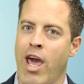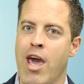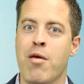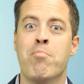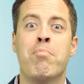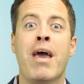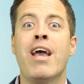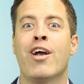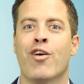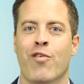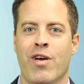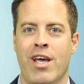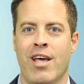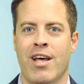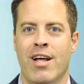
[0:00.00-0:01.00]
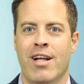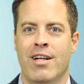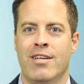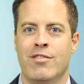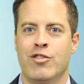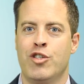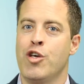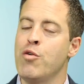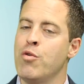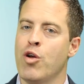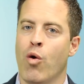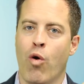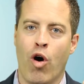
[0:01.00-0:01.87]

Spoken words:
a bakery. Do you know